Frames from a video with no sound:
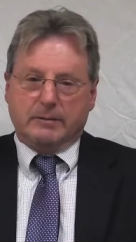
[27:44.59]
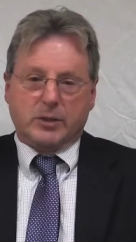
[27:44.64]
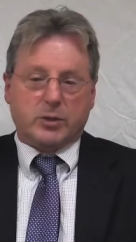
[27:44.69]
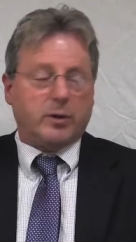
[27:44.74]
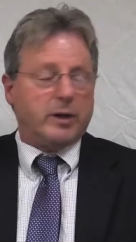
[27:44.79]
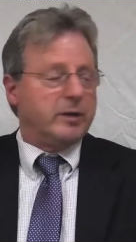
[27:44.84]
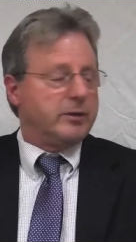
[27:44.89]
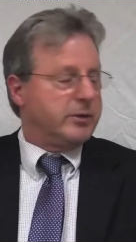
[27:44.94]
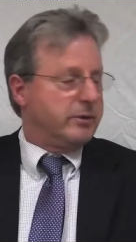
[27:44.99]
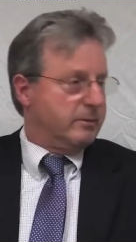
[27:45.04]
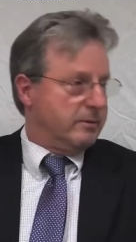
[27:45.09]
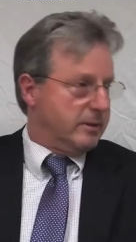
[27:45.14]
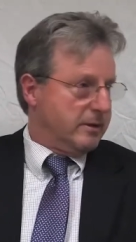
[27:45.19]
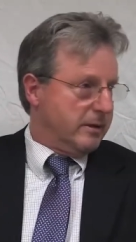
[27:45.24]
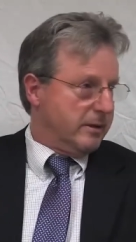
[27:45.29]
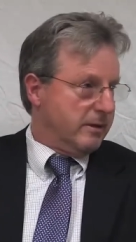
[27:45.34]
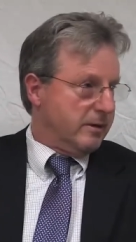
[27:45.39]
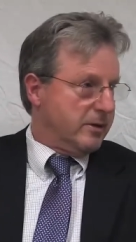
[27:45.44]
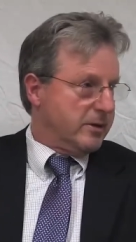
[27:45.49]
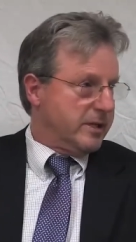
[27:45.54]
22
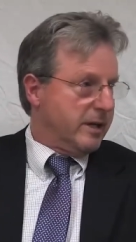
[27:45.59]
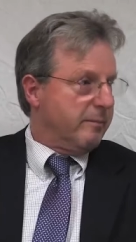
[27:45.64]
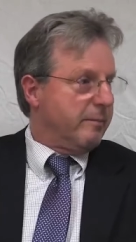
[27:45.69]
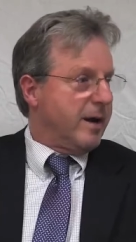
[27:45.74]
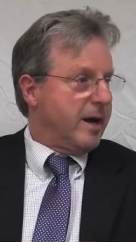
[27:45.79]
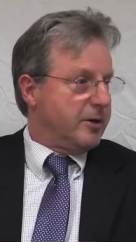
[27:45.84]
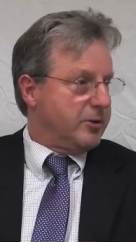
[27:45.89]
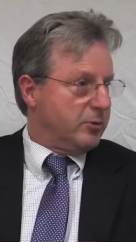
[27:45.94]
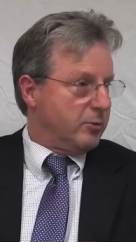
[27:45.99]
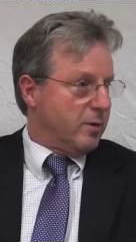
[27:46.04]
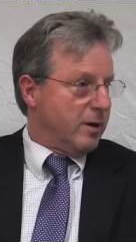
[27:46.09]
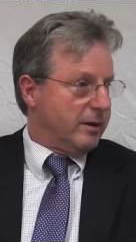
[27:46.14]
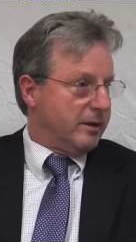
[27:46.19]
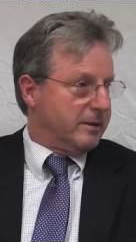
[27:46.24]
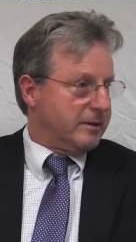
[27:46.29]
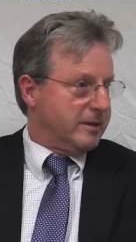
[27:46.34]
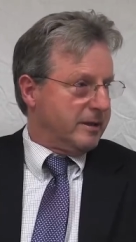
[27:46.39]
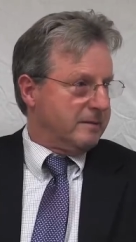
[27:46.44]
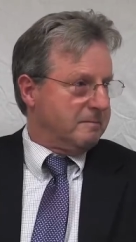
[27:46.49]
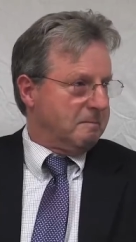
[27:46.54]
years at
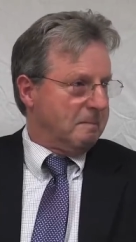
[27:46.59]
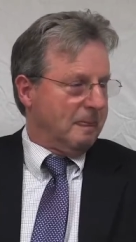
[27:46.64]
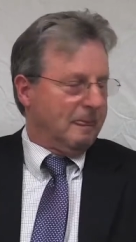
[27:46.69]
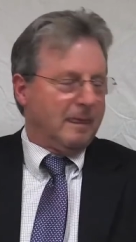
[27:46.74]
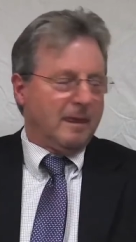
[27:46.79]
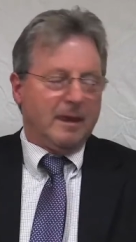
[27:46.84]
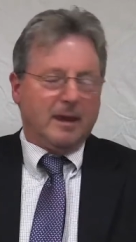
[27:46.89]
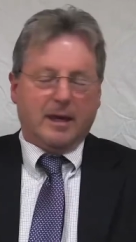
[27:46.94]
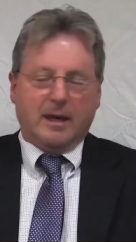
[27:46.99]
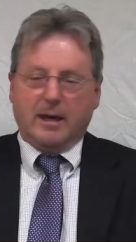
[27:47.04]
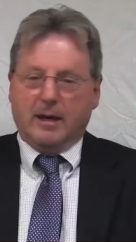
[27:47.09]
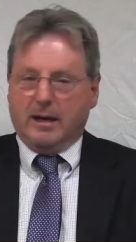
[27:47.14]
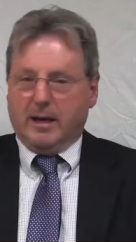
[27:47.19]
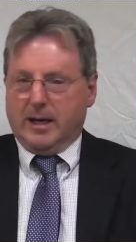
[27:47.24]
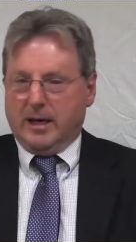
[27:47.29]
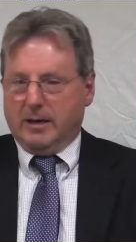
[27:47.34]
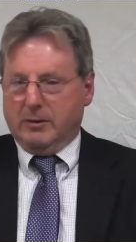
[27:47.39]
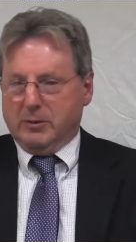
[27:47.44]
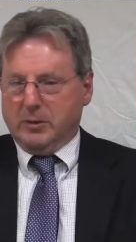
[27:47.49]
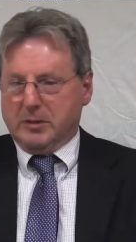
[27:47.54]
Madrid-Waddington.
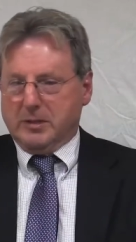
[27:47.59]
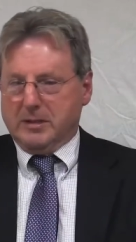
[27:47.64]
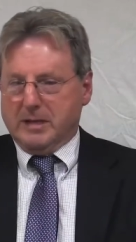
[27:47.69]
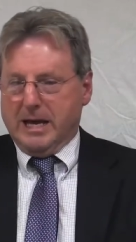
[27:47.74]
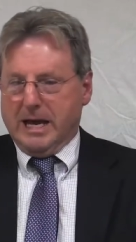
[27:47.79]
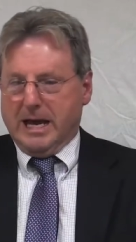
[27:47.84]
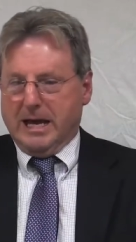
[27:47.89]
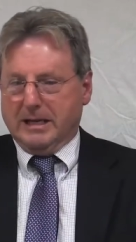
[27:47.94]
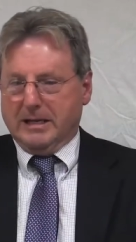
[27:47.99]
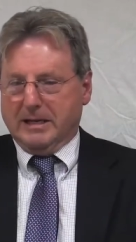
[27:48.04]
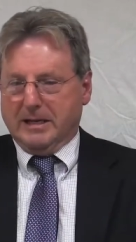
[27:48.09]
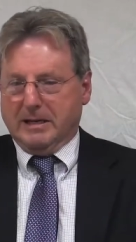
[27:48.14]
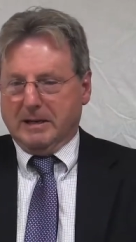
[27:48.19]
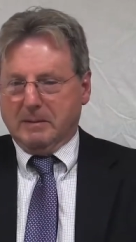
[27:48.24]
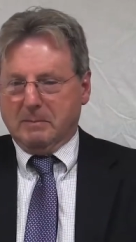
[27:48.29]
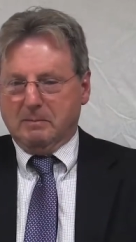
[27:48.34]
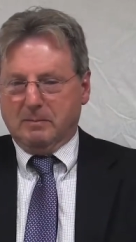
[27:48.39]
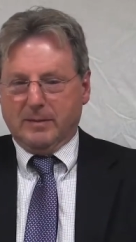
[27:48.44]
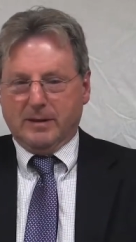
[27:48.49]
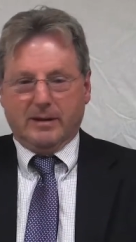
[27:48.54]
Was not
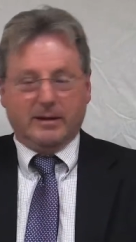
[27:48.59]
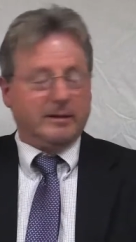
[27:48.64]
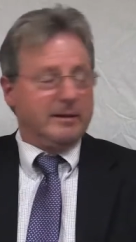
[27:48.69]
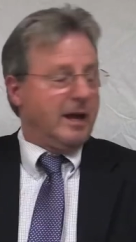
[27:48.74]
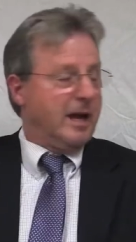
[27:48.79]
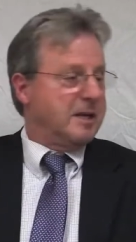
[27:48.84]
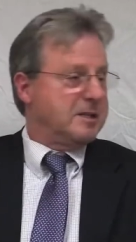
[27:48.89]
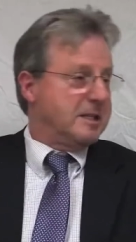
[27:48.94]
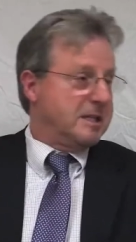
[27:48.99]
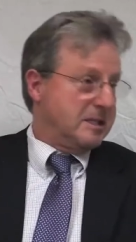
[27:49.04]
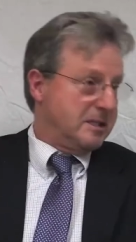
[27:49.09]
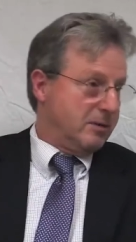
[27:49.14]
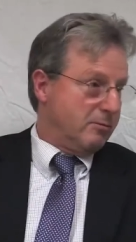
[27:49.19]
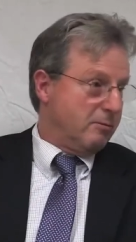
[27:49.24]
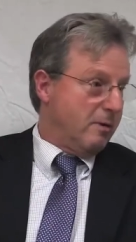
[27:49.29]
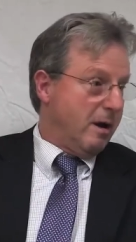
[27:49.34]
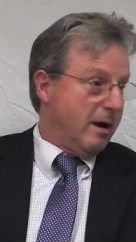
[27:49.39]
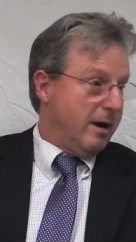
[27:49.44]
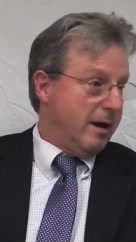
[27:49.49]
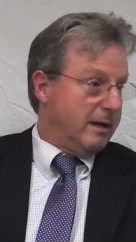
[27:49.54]
a nice, easy
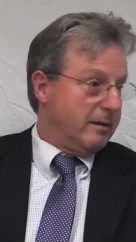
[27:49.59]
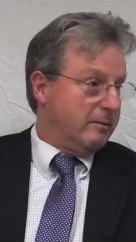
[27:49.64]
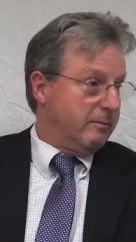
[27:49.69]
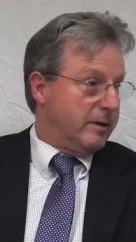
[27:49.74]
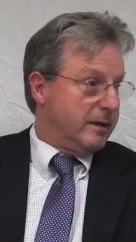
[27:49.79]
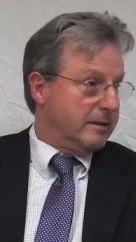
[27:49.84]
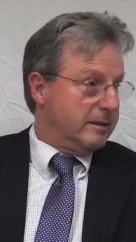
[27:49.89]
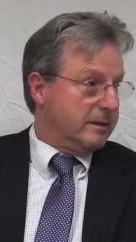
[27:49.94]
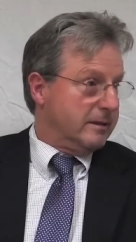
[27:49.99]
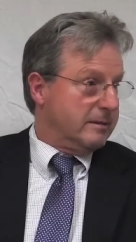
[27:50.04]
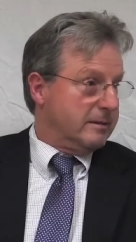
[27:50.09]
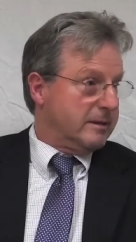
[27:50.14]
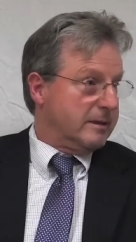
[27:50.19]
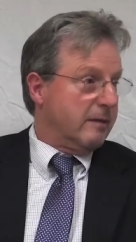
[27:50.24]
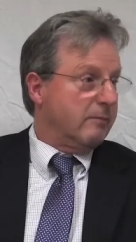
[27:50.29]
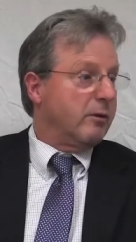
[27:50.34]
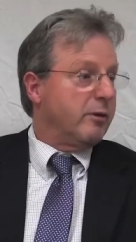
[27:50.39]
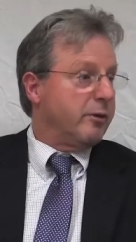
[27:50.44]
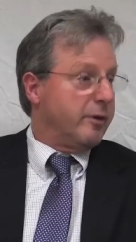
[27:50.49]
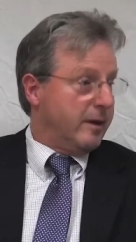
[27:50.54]
ride. We did
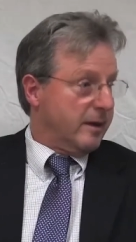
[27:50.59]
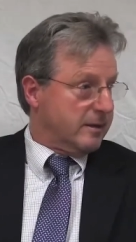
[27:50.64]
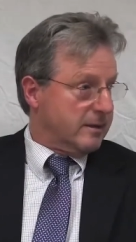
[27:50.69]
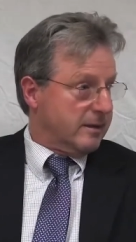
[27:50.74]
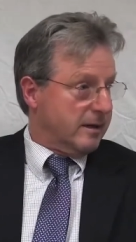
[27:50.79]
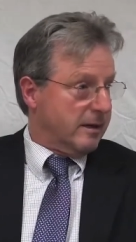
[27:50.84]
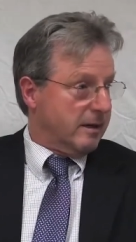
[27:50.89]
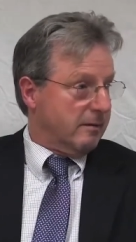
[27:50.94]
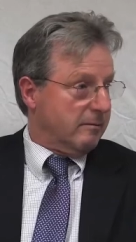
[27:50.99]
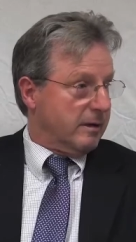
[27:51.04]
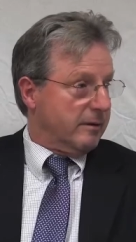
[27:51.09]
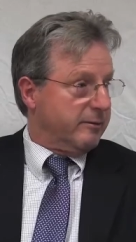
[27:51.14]
several things there.